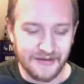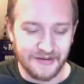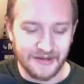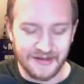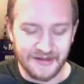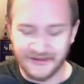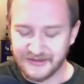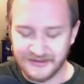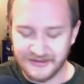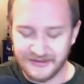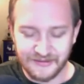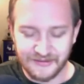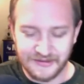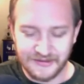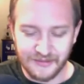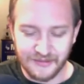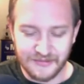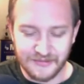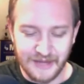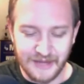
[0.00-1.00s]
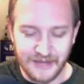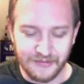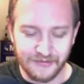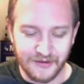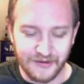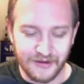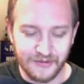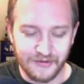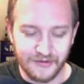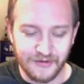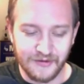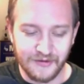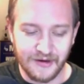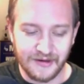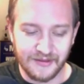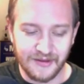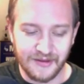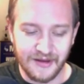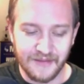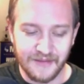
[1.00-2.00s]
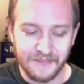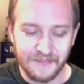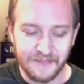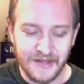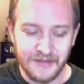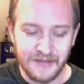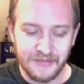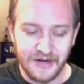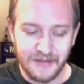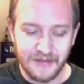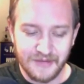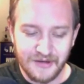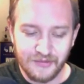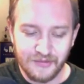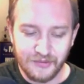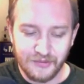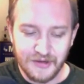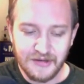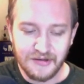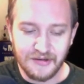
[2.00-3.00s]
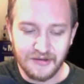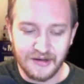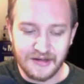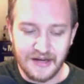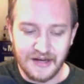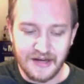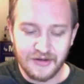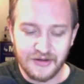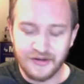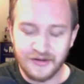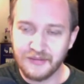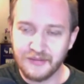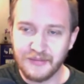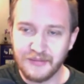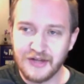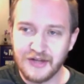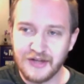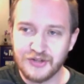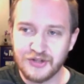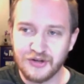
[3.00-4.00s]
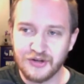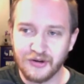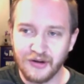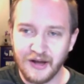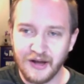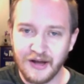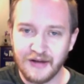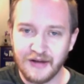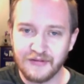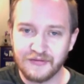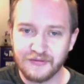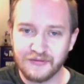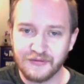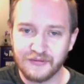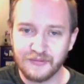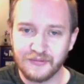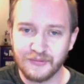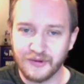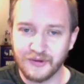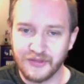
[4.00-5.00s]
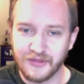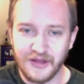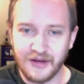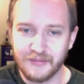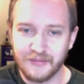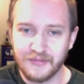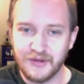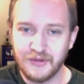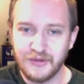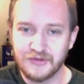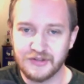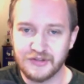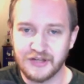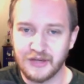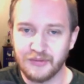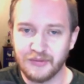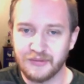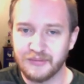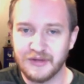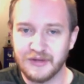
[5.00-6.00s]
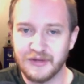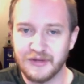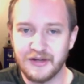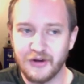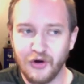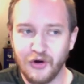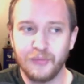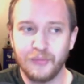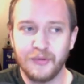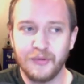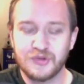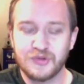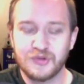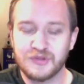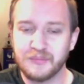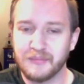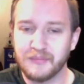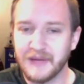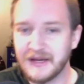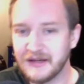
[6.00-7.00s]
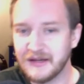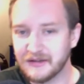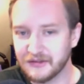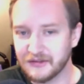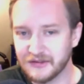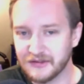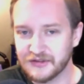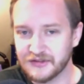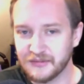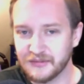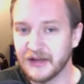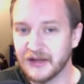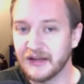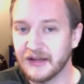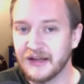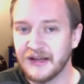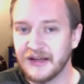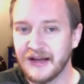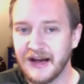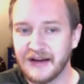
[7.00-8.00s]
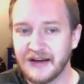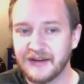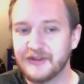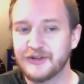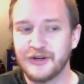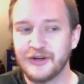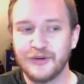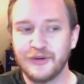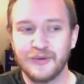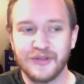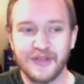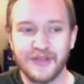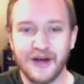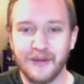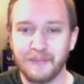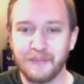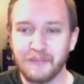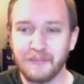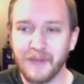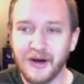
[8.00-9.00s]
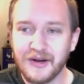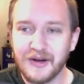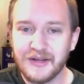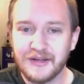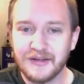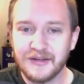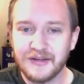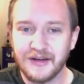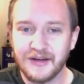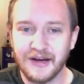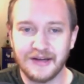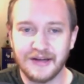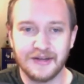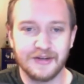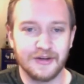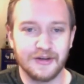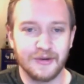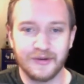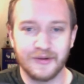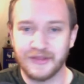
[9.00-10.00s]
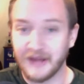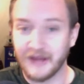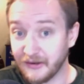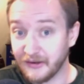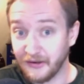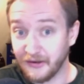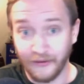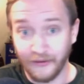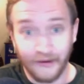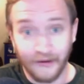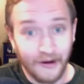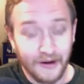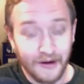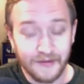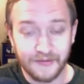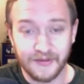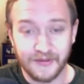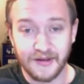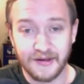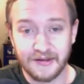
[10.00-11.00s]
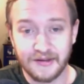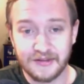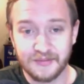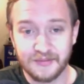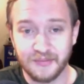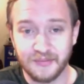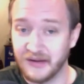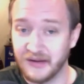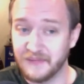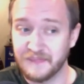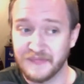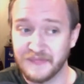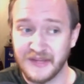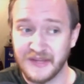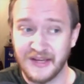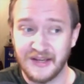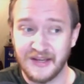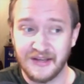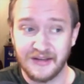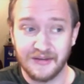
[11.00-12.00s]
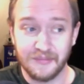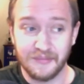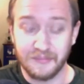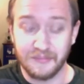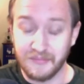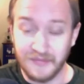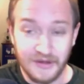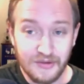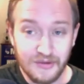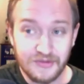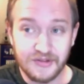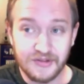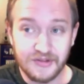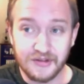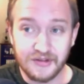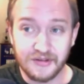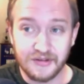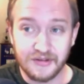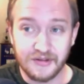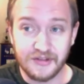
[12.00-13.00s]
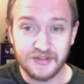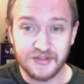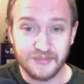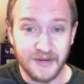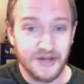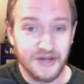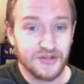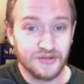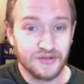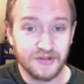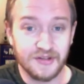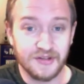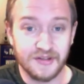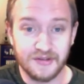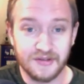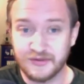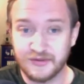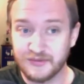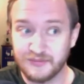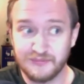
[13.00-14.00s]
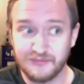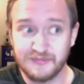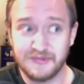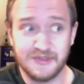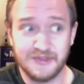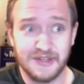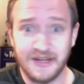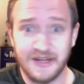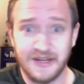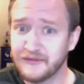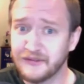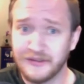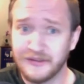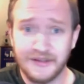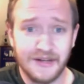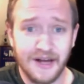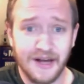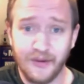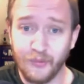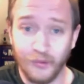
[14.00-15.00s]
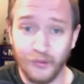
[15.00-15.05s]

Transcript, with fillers: day. Some type of interview like that. But I mean, really, like I couldn't imagine a life without music. It would be almost meaningless to me. I could yeah. do without money. I could do without a lot of things, but music, especially, is definitely not. Yeah.